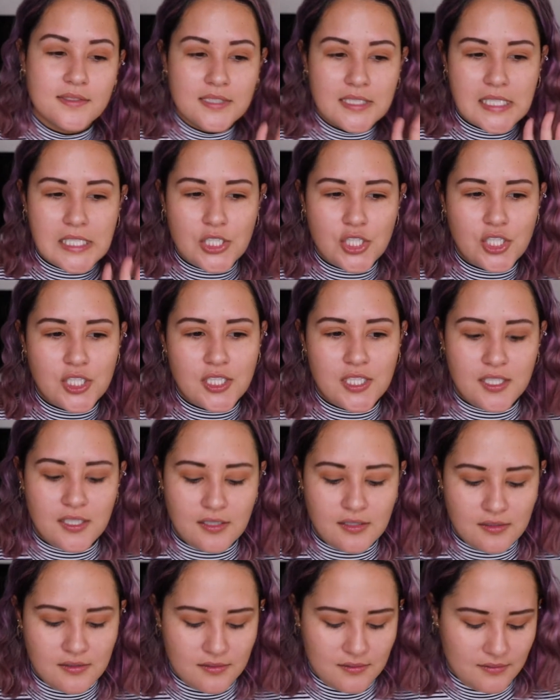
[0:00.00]

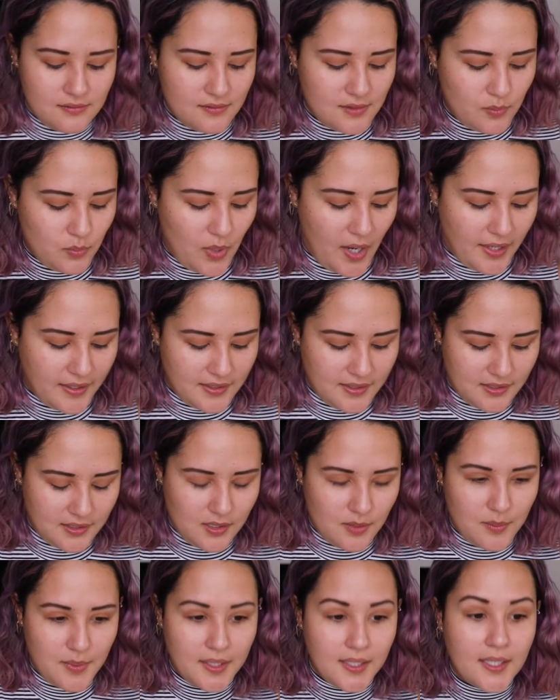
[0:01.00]
teaching
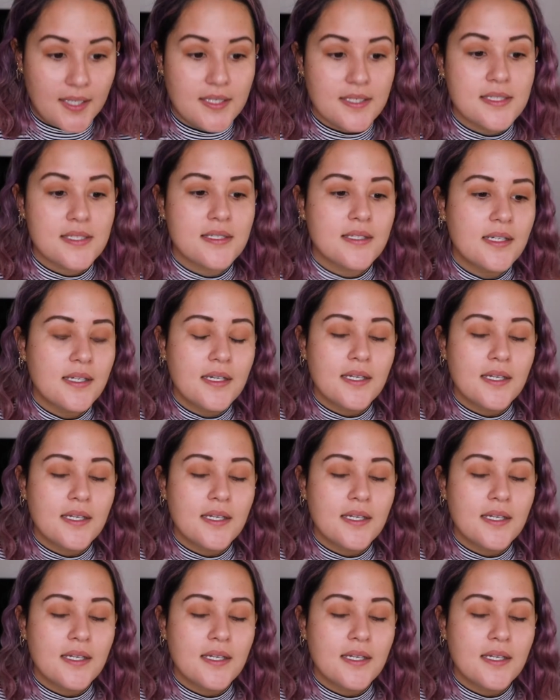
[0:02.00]
practicum, I guess.